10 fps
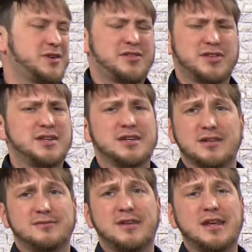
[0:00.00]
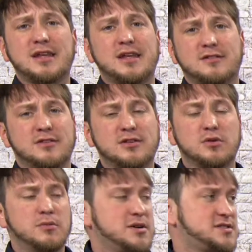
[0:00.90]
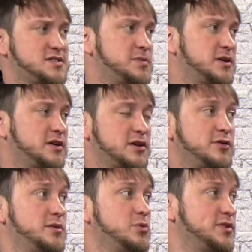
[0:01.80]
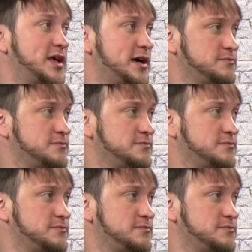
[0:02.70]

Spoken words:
and I think he can easily do it. Muss has been incredible at that.